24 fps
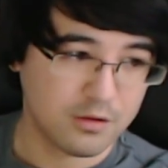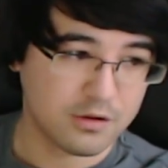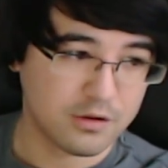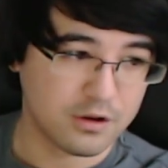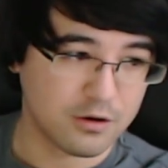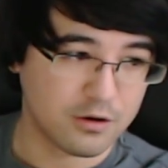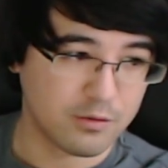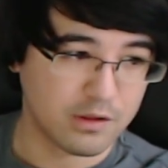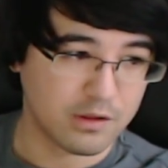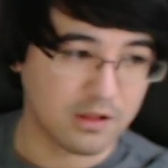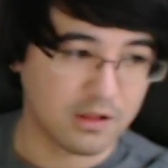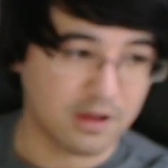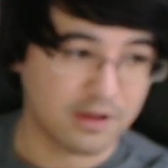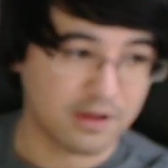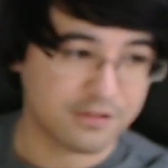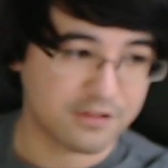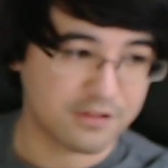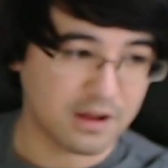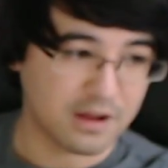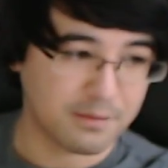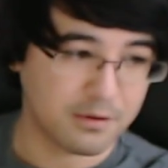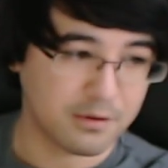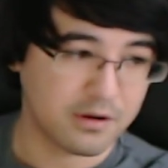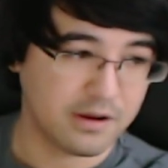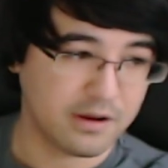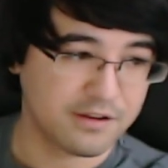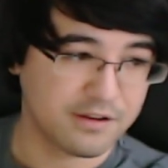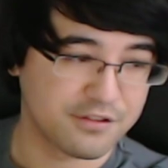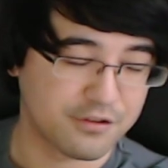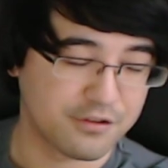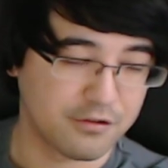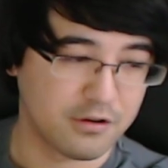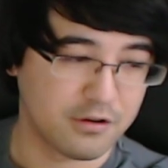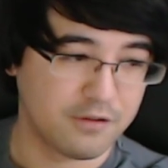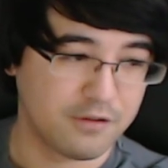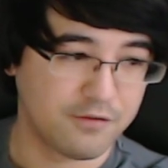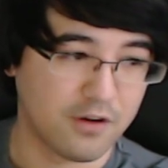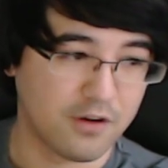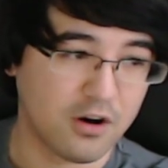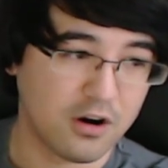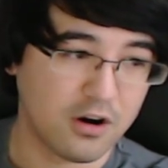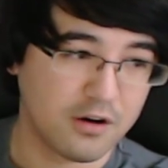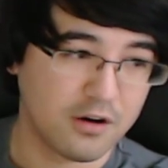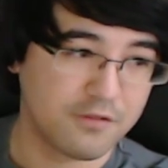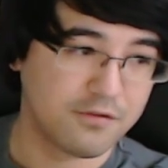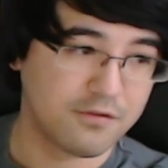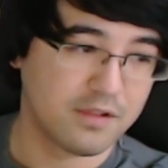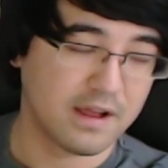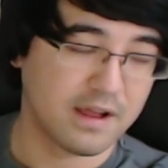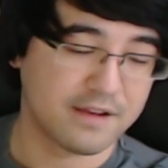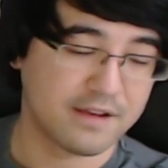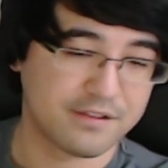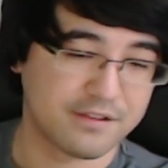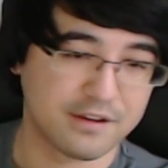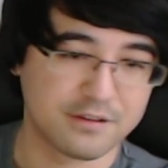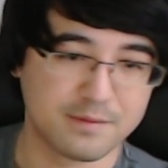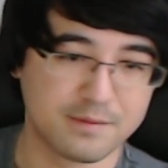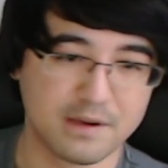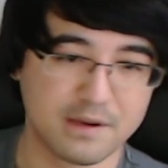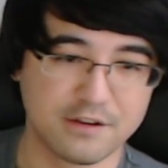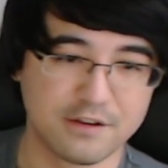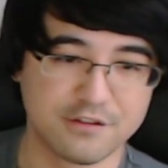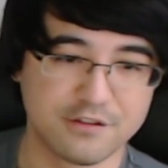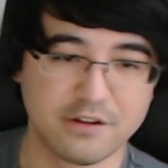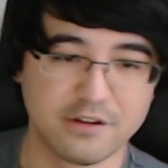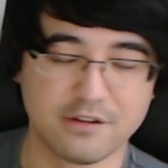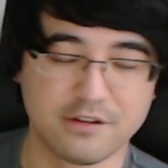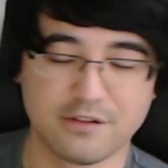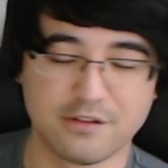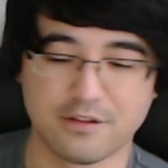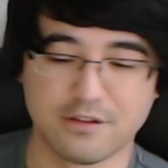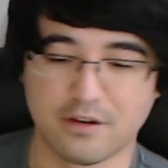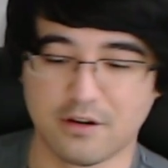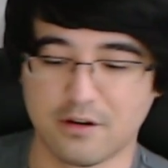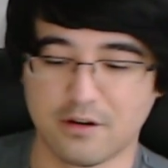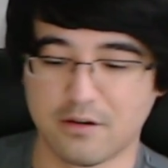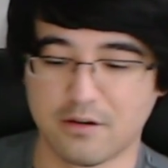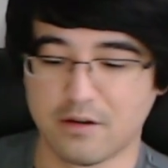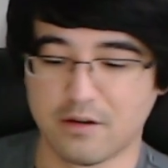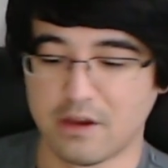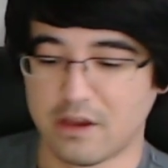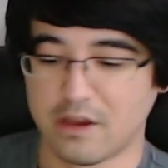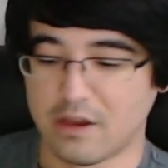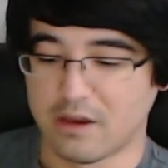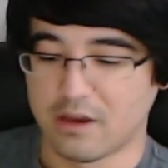We lost Doppelgangster and Evolve last expansion, so